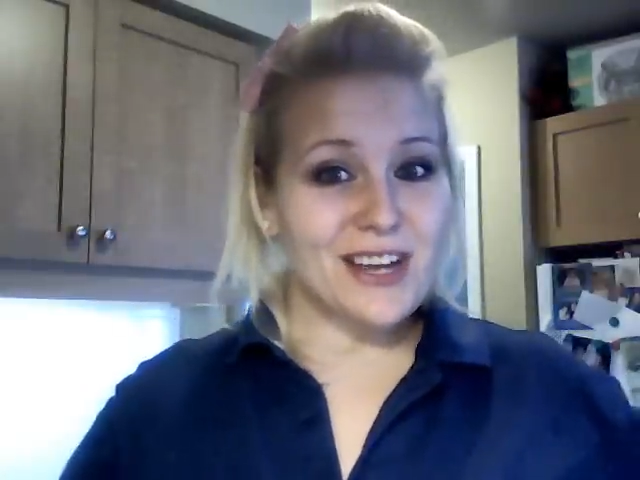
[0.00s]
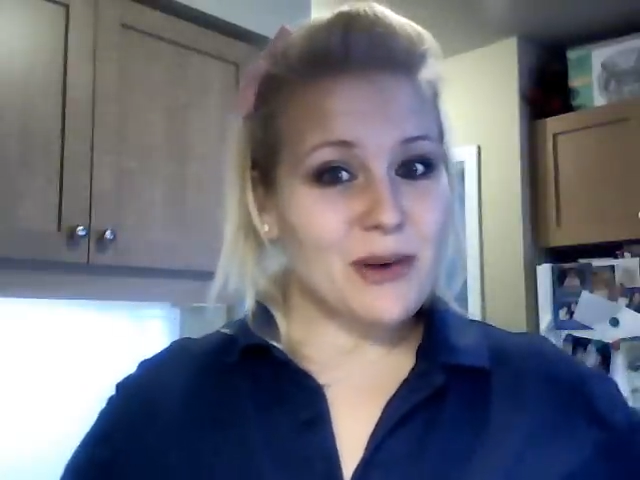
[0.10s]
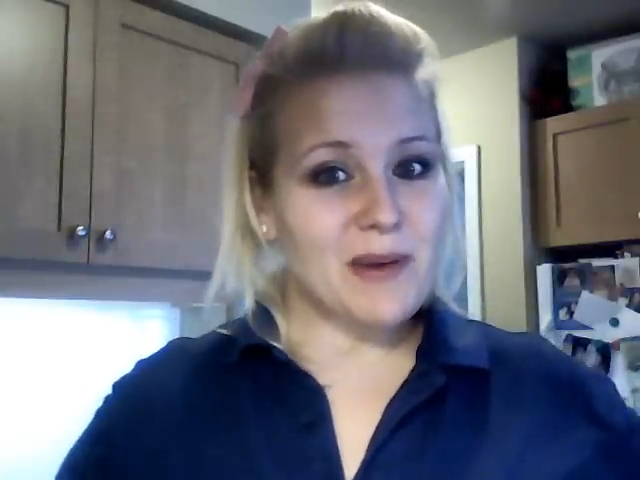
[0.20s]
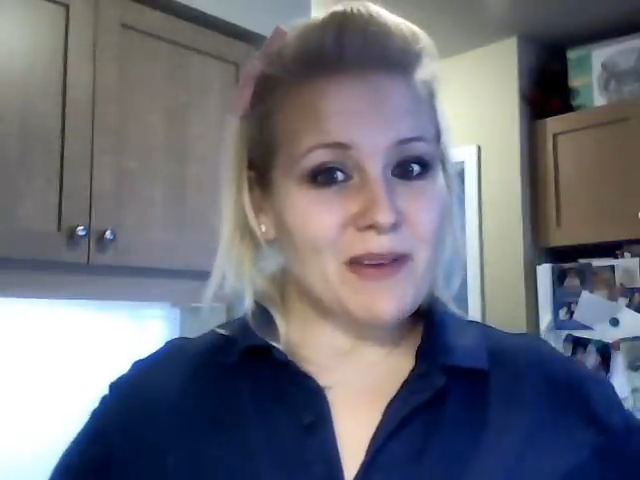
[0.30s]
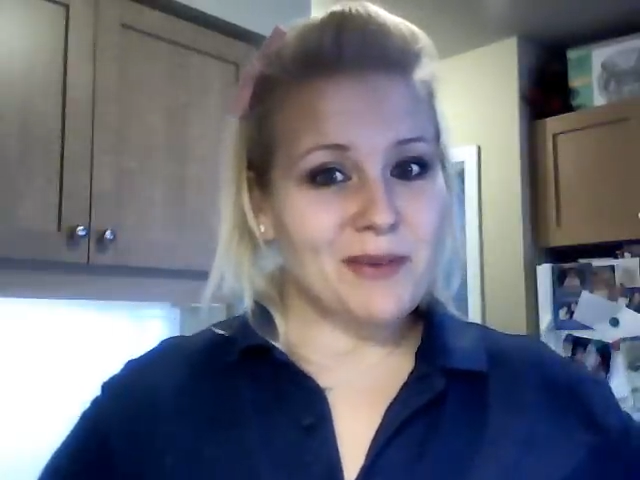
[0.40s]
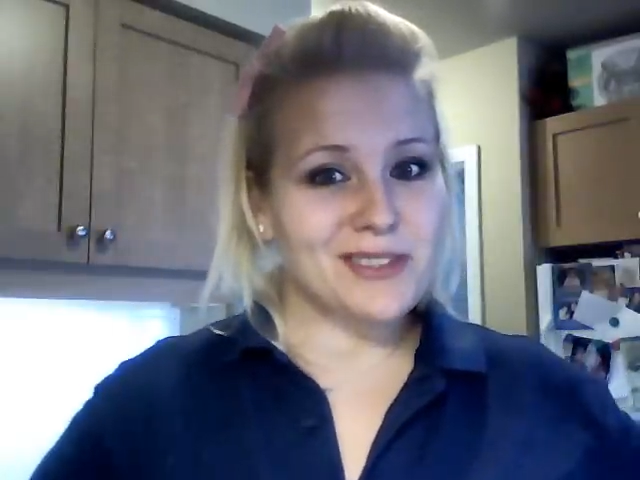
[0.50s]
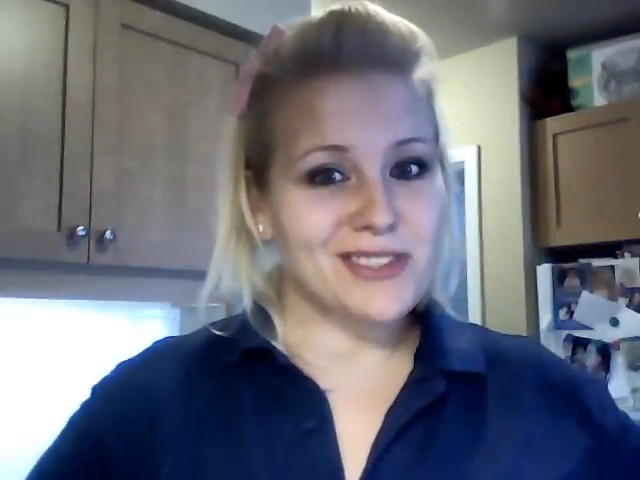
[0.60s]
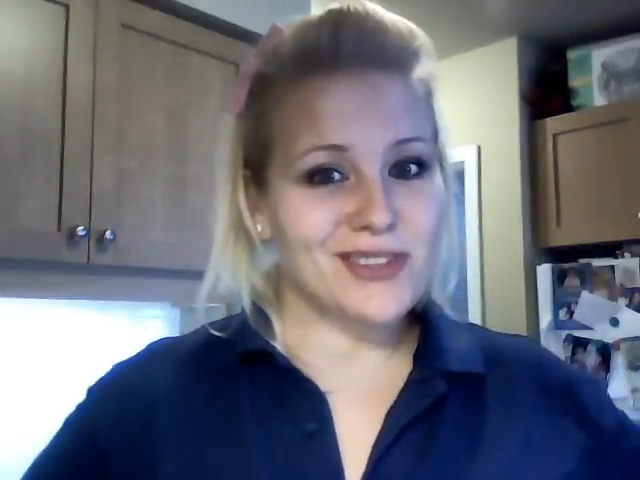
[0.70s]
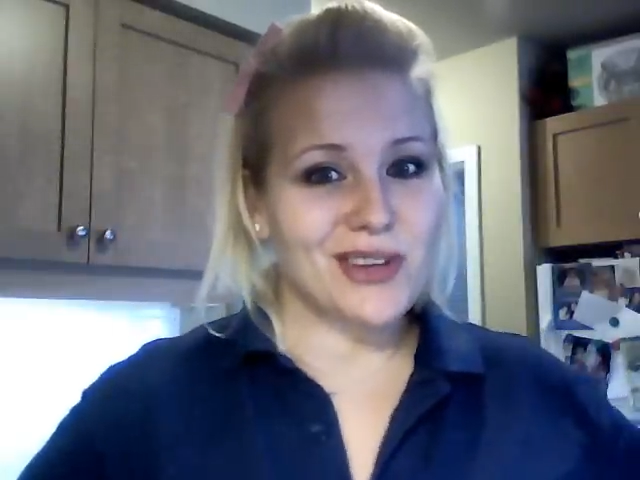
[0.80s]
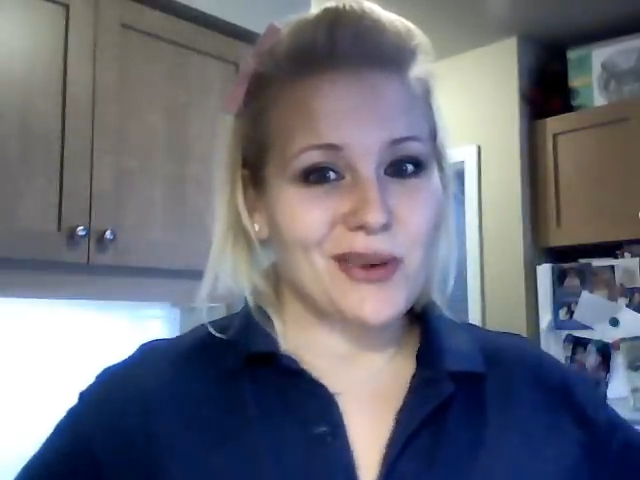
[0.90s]
I hope everyone's
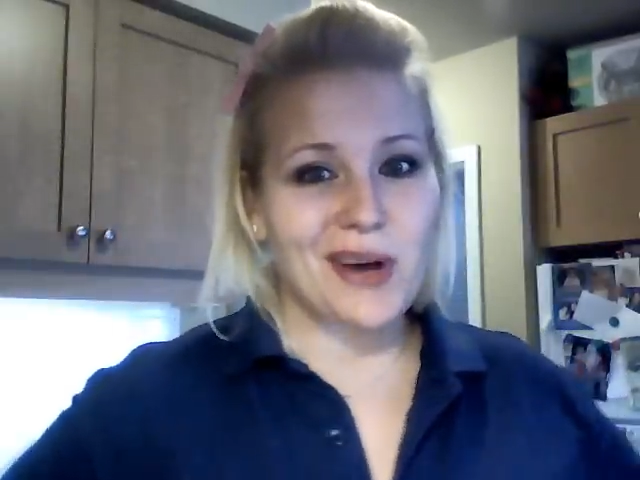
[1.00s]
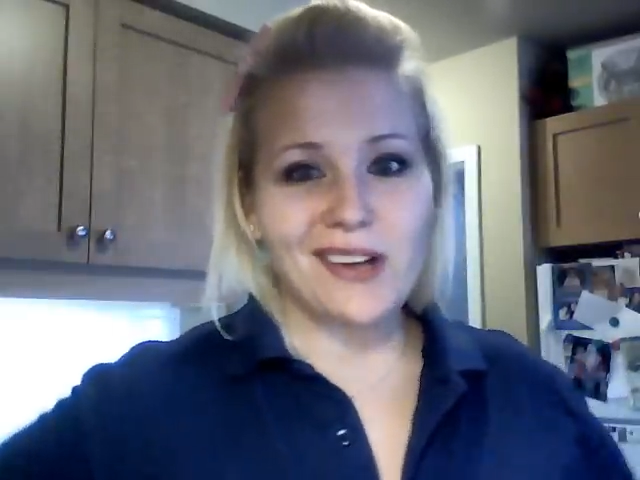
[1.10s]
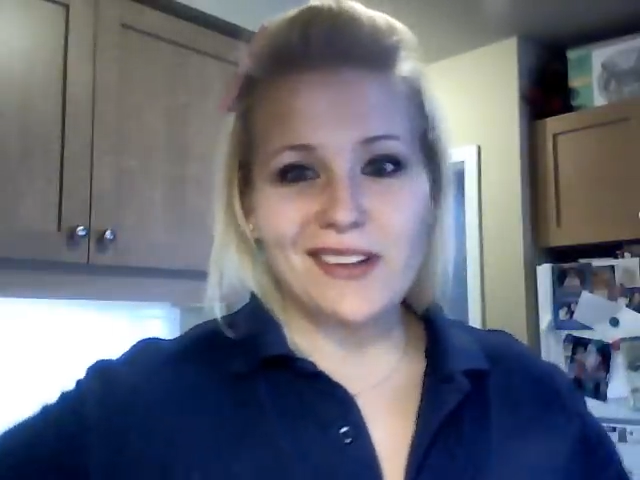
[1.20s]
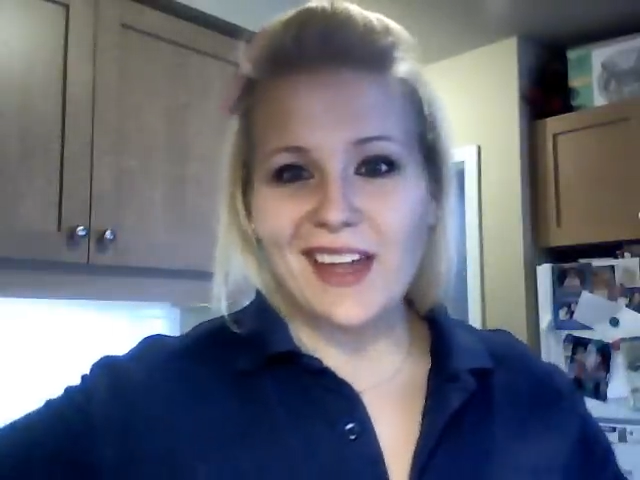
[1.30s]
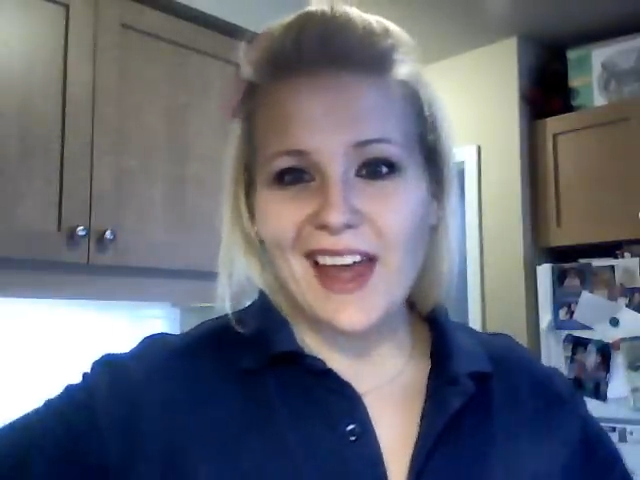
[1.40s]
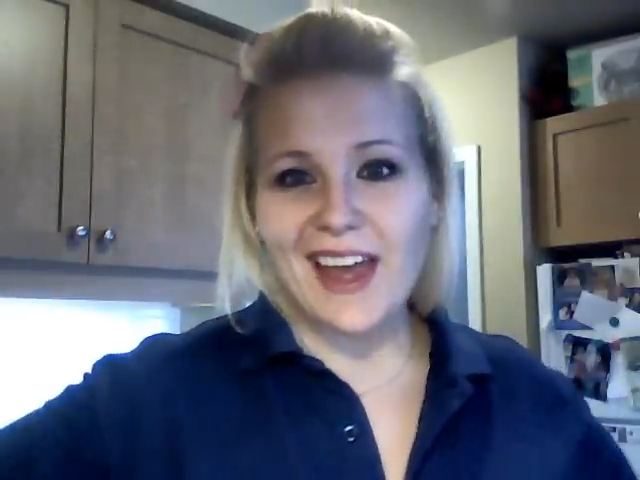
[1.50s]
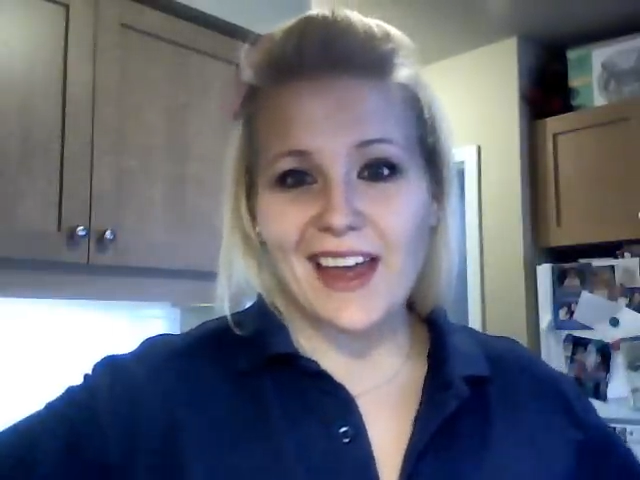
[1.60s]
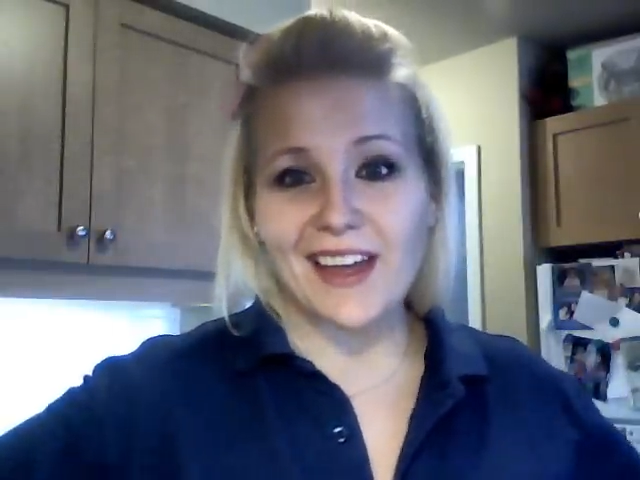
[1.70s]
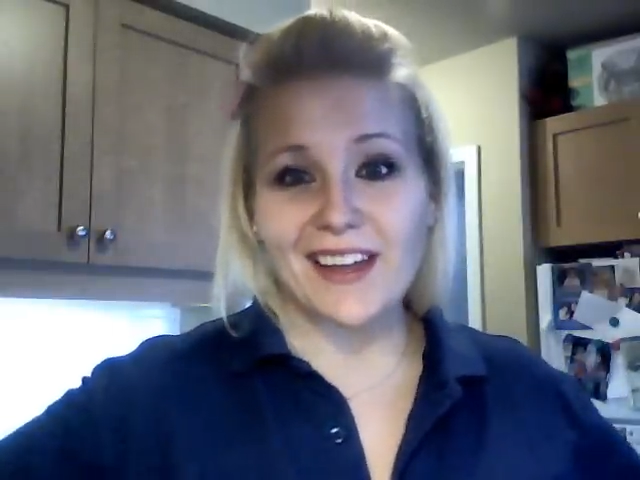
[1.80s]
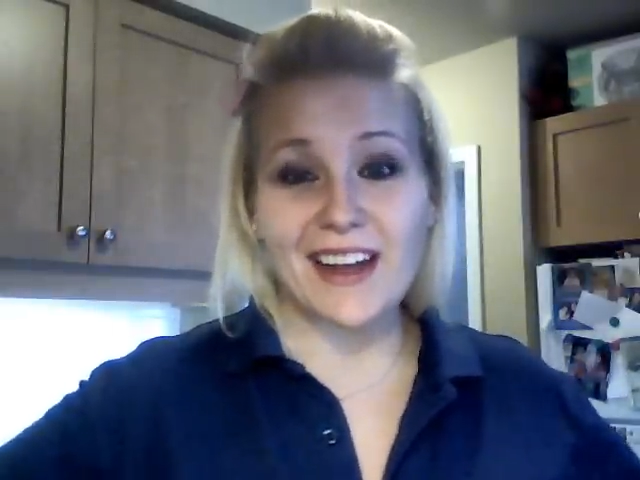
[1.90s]
doing well, and